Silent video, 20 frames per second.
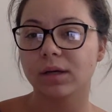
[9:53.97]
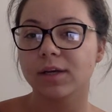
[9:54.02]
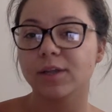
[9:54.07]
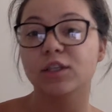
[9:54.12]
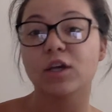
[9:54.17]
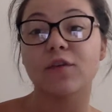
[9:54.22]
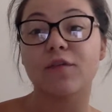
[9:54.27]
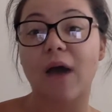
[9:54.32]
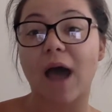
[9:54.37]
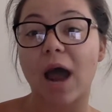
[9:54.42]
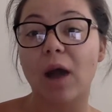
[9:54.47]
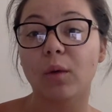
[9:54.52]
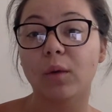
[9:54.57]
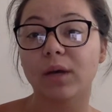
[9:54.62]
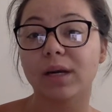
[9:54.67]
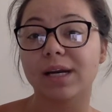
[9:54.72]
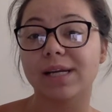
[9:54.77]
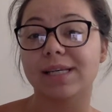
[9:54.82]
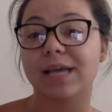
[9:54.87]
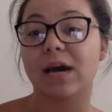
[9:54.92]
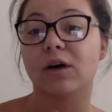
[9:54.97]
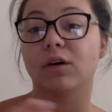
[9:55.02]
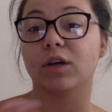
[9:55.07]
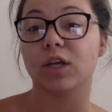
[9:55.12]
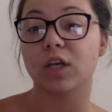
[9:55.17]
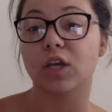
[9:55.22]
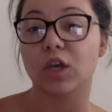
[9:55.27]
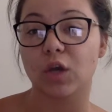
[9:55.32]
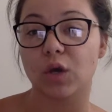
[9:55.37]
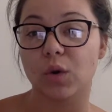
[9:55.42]
So if I were going to tell
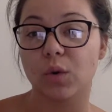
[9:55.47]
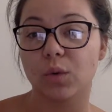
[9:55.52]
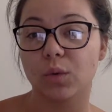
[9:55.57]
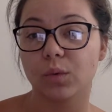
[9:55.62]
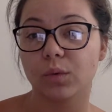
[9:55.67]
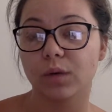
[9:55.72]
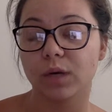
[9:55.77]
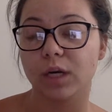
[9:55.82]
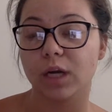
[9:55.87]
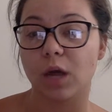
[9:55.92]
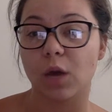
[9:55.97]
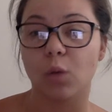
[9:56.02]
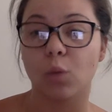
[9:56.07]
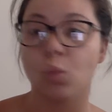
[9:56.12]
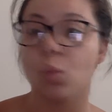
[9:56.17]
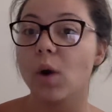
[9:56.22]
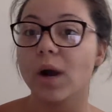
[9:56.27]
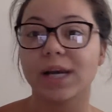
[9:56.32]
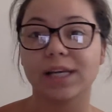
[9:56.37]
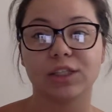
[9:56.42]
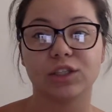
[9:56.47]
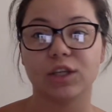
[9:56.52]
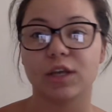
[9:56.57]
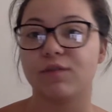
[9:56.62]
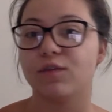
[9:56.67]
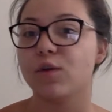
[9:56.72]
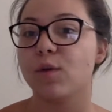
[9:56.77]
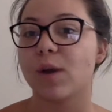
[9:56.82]
you, if